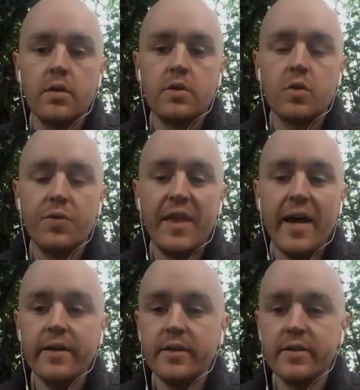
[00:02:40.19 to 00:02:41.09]
So
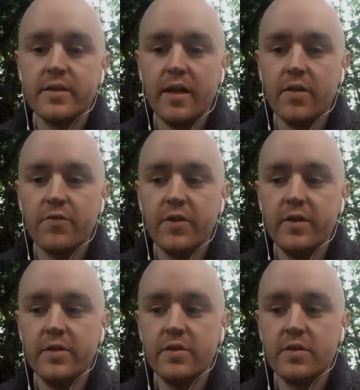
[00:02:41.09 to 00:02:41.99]
that in itself
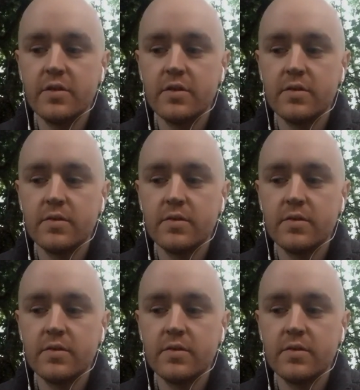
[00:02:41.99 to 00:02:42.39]
is